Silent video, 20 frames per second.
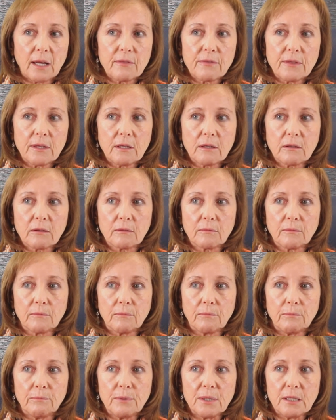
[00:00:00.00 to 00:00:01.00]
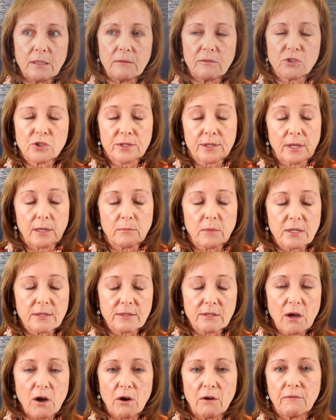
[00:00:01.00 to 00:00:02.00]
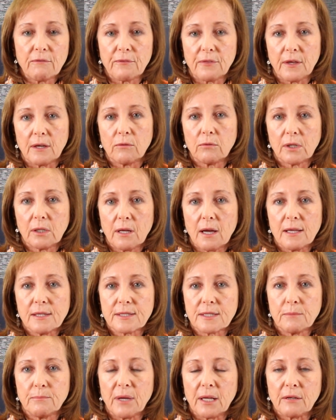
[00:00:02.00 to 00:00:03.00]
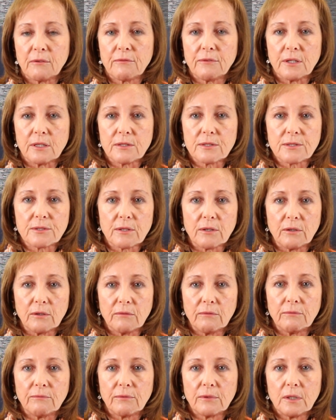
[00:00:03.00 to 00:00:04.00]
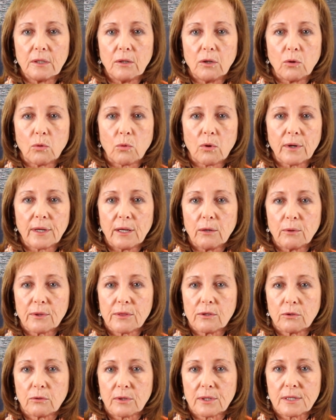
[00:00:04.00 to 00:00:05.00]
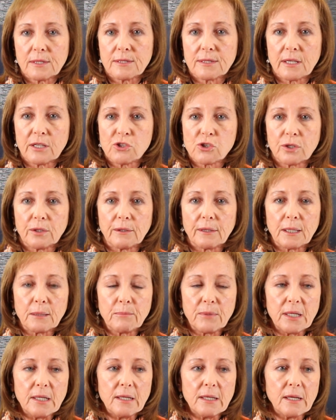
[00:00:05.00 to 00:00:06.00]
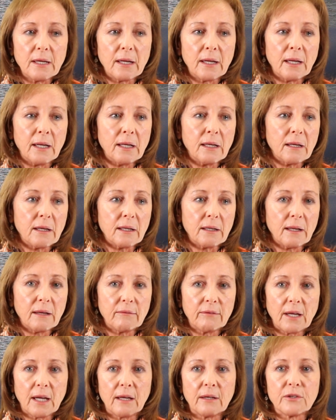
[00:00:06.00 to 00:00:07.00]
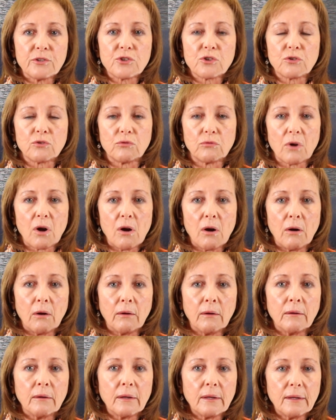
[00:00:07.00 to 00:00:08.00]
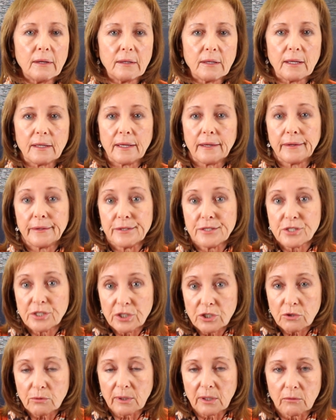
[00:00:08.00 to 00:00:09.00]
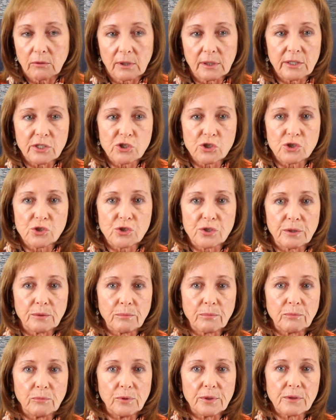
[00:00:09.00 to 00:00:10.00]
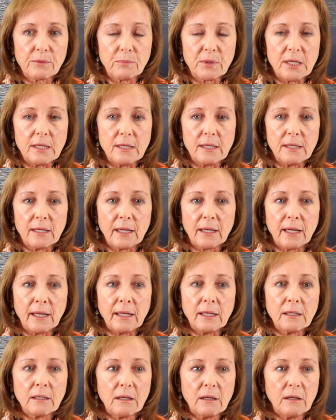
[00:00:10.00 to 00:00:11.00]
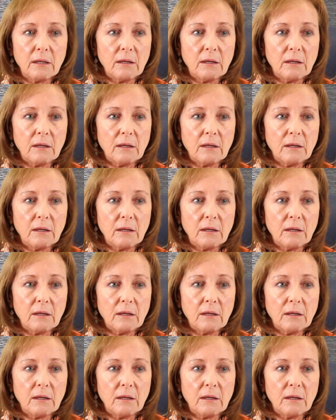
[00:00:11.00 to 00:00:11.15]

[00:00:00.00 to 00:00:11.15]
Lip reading: I think, just like myself, they realized the benefits of working with an organization like PDA and have had a strong and continuing relationship with PDA.